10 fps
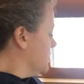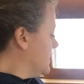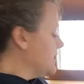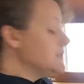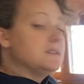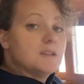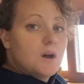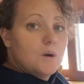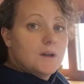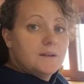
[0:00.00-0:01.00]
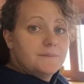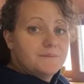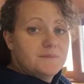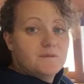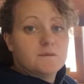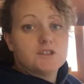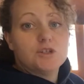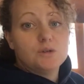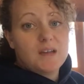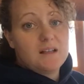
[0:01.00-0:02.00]
Okay, so for
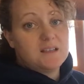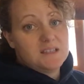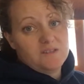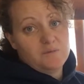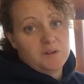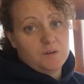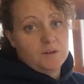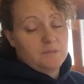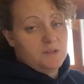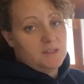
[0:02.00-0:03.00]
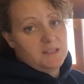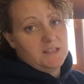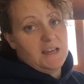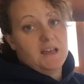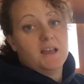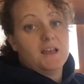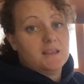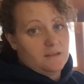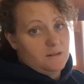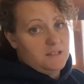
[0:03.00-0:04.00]
two gallons of milk, what I'm using today,
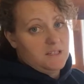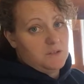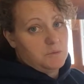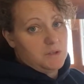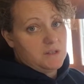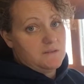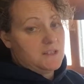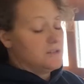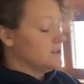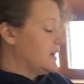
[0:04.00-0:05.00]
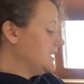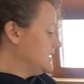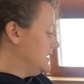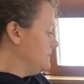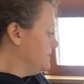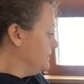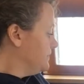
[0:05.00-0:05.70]
three teaspoons of citric acid.